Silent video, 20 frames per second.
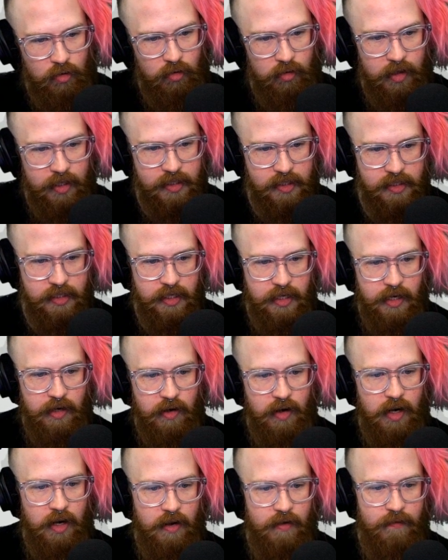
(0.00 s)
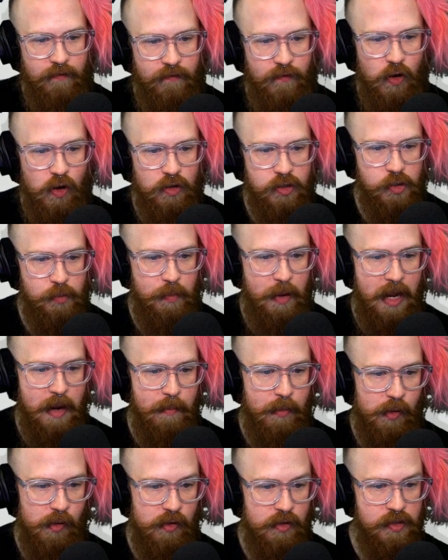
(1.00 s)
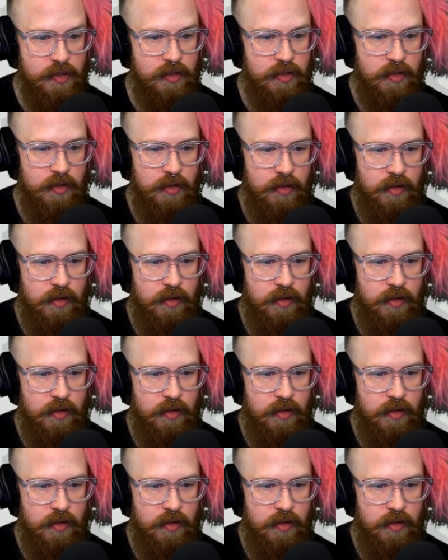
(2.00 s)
let's see here. False papers.